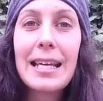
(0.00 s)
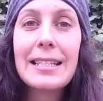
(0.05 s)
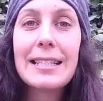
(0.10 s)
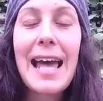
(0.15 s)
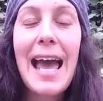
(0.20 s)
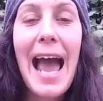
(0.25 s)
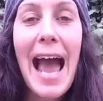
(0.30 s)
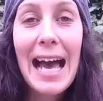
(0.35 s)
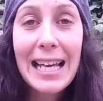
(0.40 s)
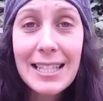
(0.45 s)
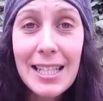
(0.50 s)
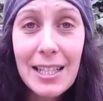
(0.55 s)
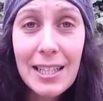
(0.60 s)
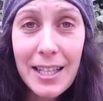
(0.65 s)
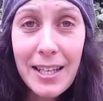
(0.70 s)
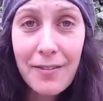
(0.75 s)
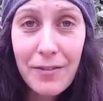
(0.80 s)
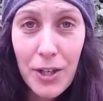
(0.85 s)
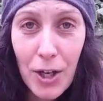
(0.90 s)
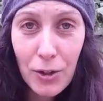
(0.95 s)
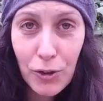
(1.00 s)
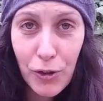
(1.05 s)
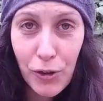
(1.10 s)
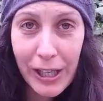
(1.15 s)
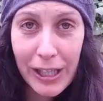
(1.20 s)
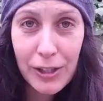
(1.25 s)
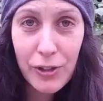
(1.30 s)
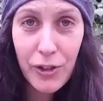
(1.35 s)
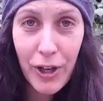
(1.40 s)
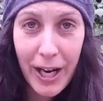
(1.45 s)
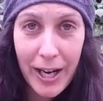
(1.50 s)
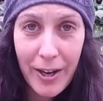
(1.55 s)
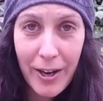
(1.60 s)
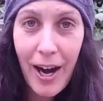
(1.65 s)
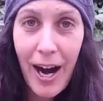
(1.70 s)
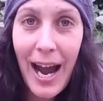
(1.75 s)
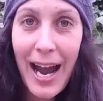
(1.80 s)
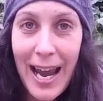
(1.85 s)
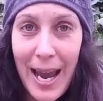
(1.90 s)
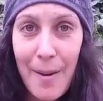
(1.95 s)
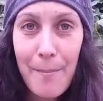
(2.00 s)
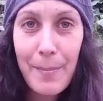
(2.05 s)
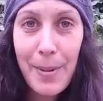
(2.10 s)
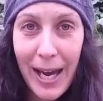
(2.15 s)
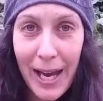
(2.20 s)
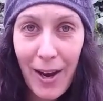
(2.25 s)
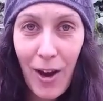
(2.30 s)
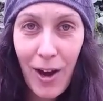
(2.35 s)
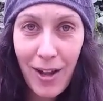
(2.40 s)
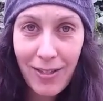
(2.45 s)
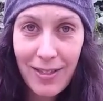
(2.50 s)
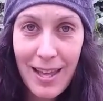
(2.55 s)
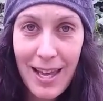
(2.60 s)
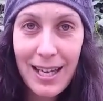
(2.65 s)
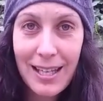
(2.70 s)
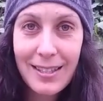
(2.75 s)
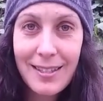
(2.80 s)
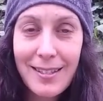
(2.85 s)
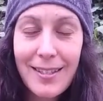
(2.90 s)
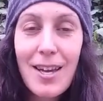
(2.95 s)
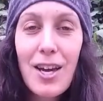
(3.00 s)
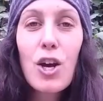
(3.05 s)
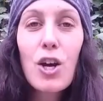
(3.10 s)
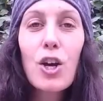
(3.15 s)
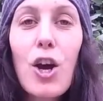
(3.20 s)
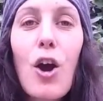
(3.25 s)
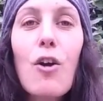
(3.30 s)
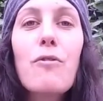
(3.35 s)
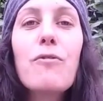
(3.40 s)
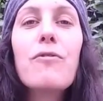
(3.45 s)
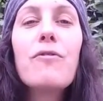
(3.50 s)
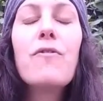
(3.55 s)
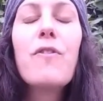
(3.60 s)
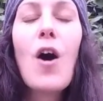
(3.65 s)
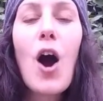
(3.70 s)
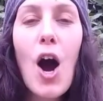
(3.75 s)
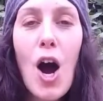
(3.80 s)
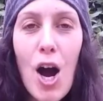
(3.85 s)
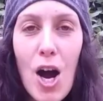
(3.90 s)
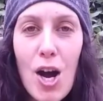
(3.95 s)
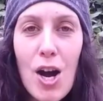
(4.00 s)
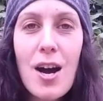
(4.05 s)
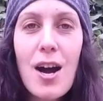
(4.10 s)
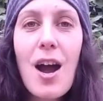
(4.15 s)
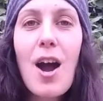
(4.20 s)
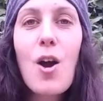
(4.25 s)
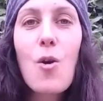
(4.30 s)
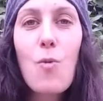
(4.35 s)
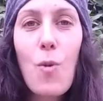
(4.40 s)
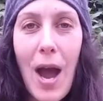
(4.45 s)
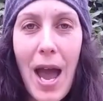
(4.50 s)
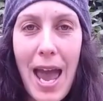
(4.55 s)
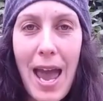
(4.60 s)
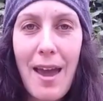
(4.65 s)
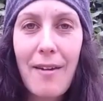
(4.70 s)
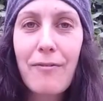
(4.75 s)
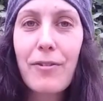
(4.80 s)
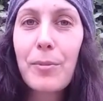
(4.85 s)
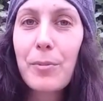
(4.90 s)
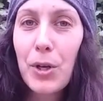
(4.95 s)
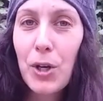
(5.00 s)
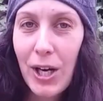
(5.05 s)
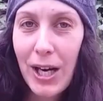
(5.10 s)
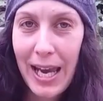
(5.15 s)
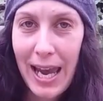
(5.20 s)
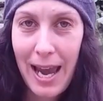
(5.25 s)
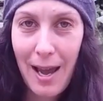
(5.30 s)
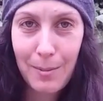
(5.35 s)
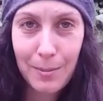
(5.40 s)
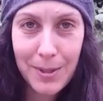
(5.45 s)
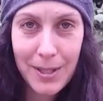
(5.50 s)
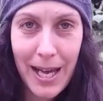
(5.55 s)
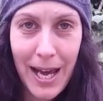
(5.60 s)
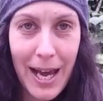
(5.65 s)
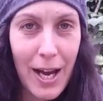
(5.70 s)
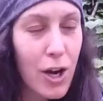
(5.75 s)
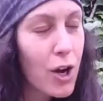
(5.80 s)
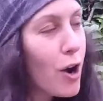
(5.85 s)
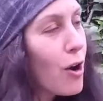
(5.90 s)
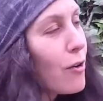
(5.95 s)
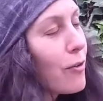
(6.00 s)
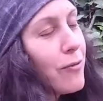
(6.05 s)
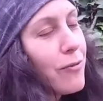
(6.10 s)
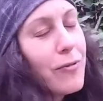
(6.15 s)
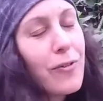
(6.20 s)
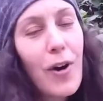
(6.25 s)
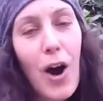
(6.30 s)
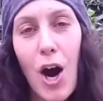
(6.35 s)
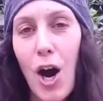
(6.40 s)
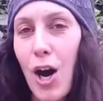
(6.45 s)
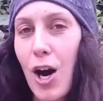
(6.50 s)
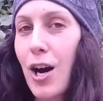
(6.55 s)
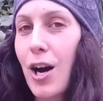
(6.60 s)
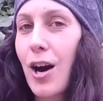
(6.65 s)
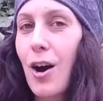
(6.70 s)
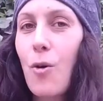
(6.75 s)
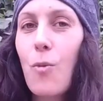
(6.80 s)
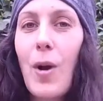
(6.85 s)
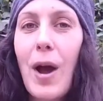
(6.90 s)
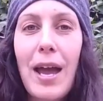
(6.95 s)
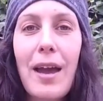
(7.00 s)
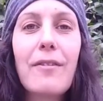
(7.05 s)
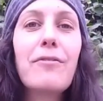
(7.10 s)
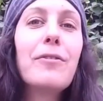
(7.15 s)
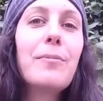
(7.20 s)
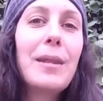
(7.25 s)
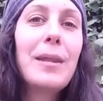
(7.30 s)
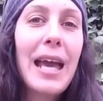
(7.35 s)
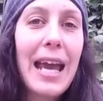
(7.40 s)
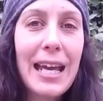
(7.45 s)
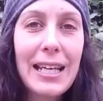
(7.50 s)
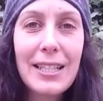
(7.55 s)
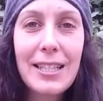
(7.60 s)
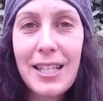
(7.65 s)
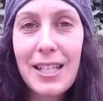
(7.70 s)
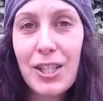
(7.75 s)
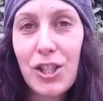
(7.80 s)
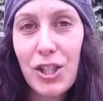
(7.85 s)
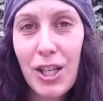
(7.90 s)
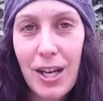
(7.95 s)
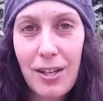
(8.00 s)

is, as a leave no trace trainer, I am big on this. Go far away from your campsite. Go far away from the AT